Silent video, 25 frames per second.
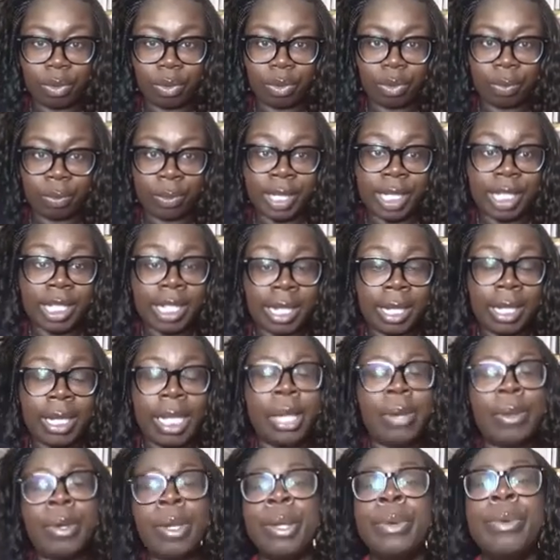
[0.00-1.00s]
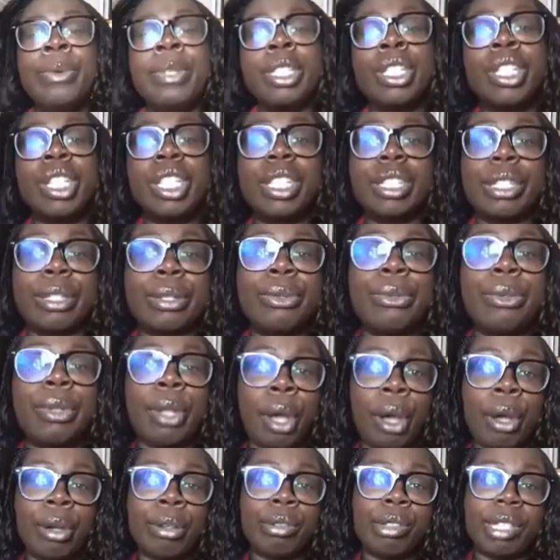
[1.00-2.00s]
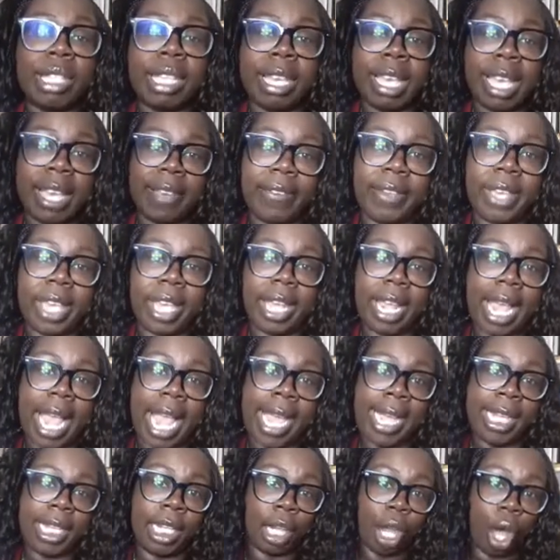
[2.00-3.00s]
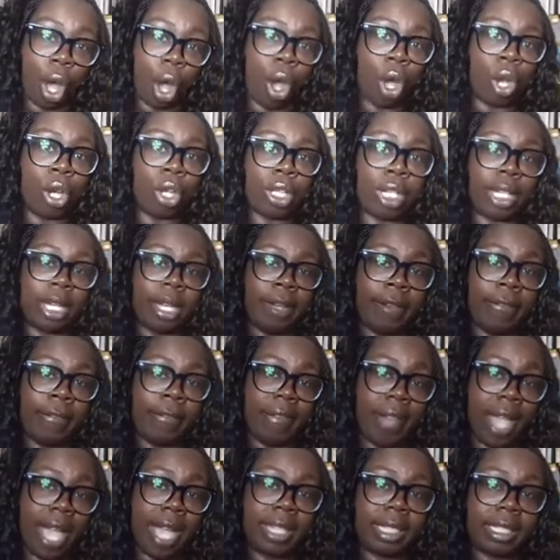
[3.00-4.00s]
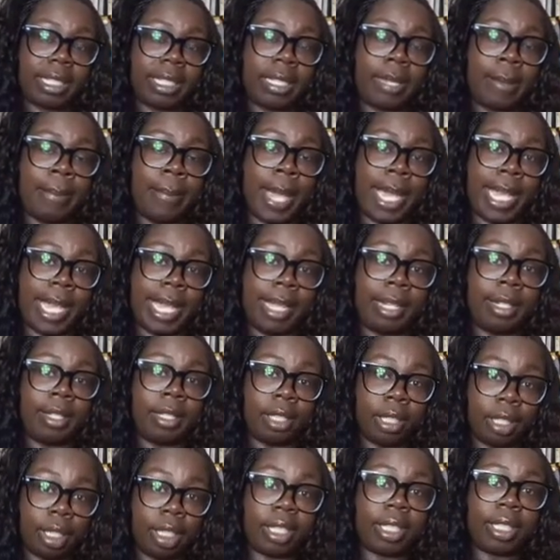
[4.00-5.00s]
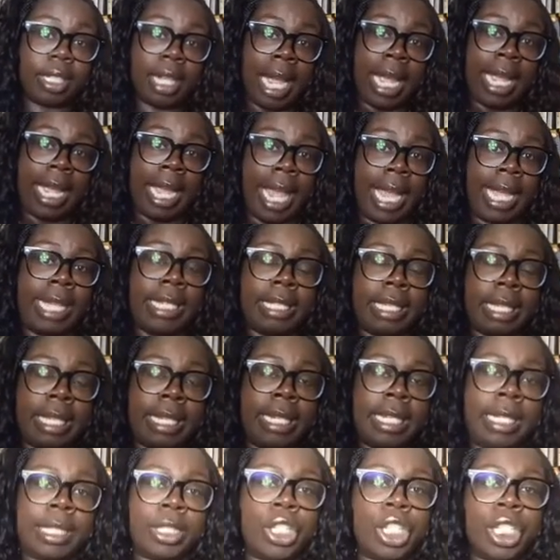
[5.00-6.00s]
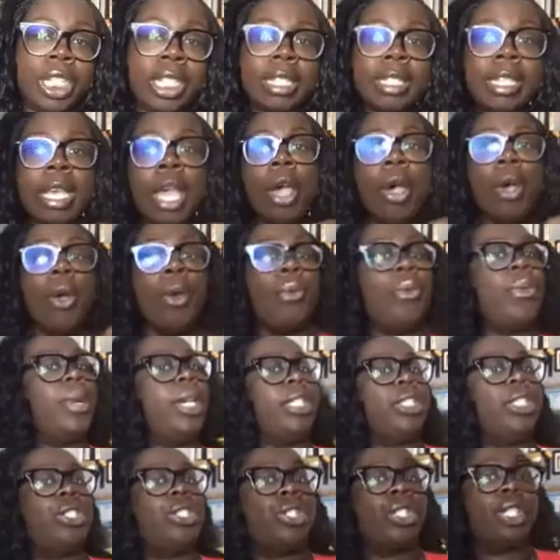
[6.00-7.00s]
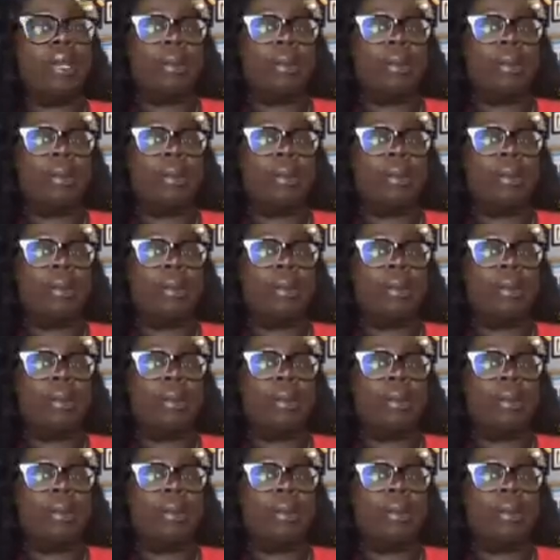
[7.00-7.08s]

it was just too long to give it a long effect to make it look like 18 inches, which to